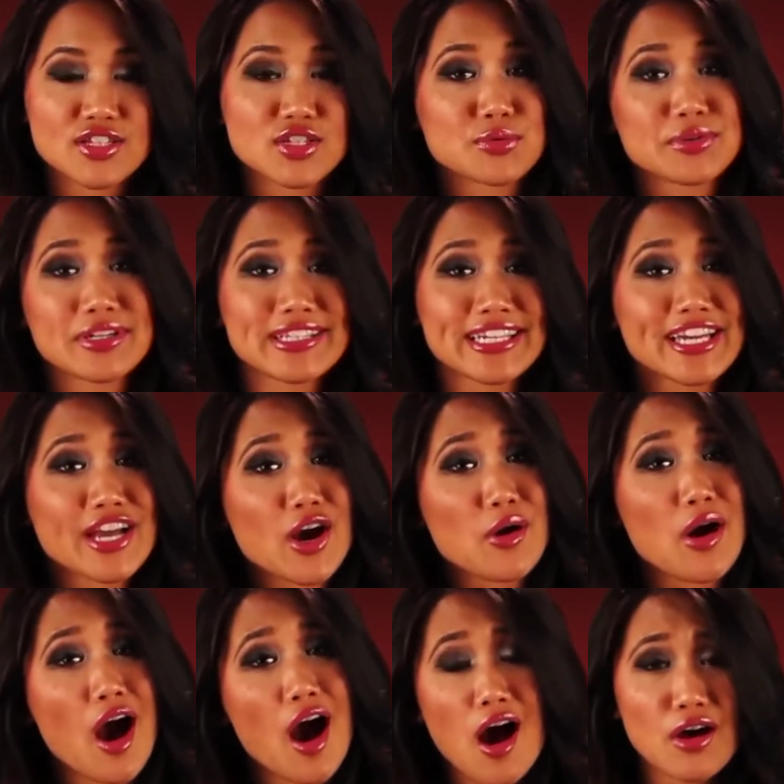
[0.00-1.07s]
really
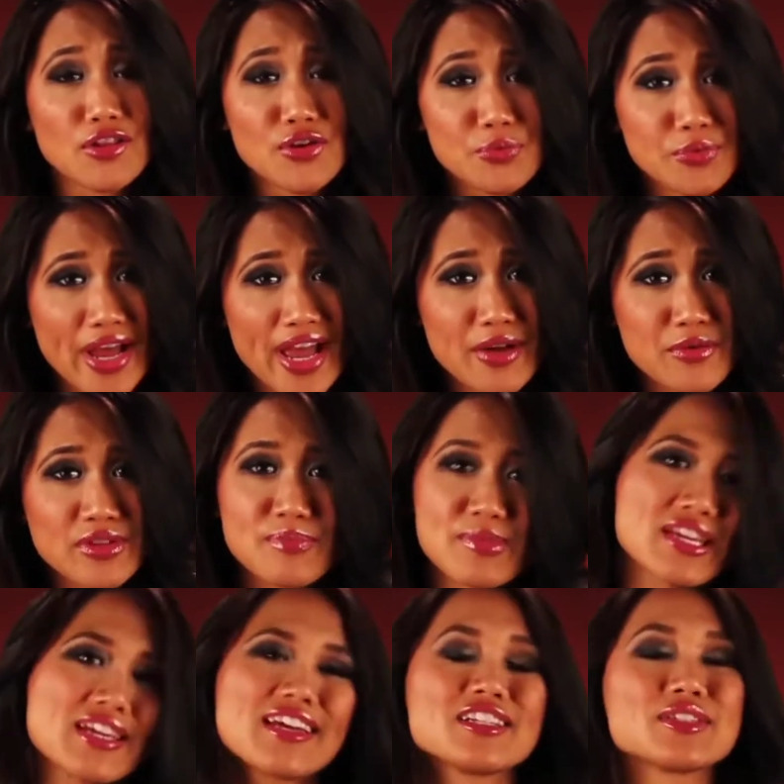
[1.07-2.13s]
go all the way with
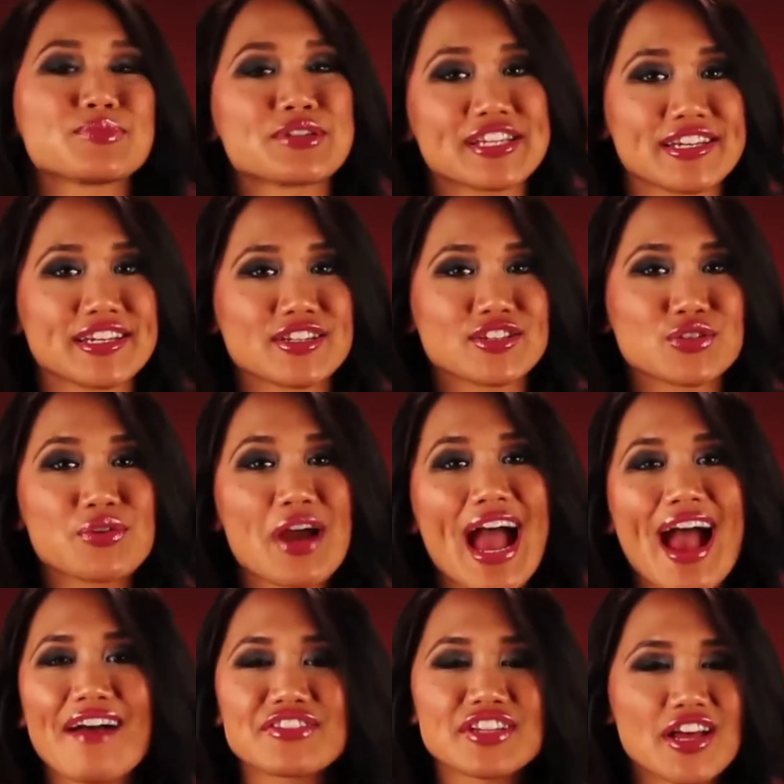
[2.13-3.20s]
PHP, you
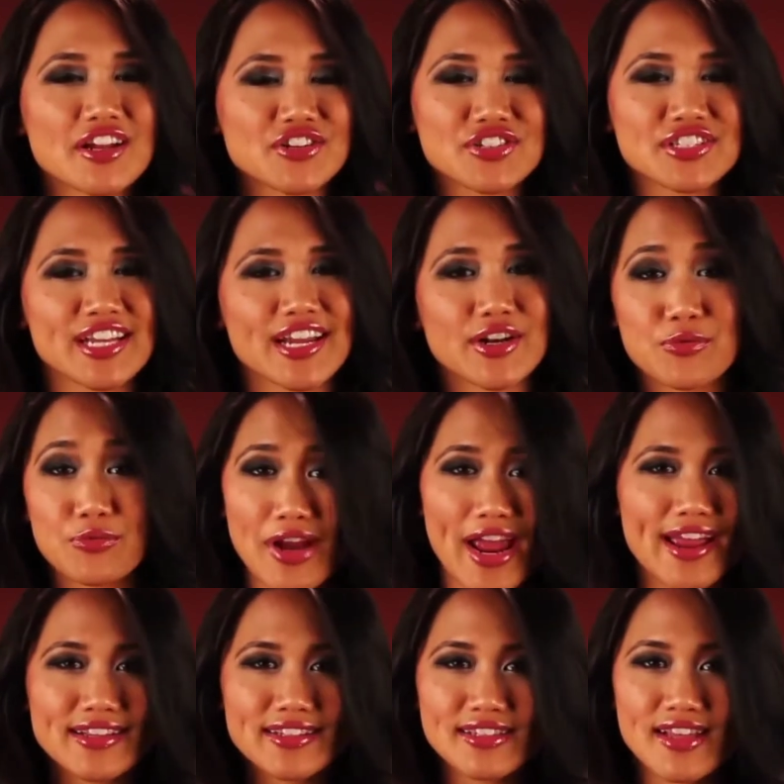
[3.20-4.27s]
have to understand
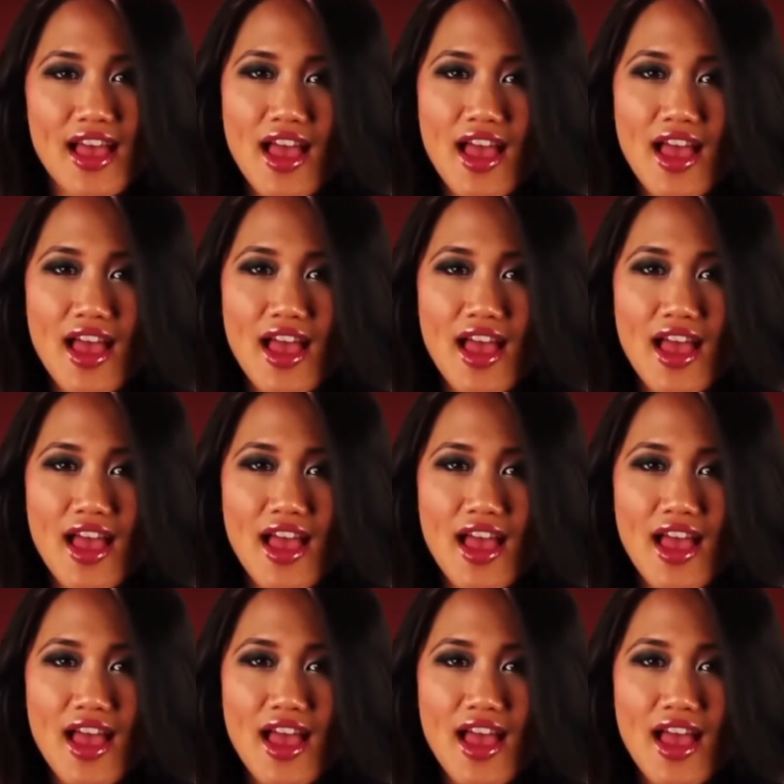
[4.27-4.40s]
arrays.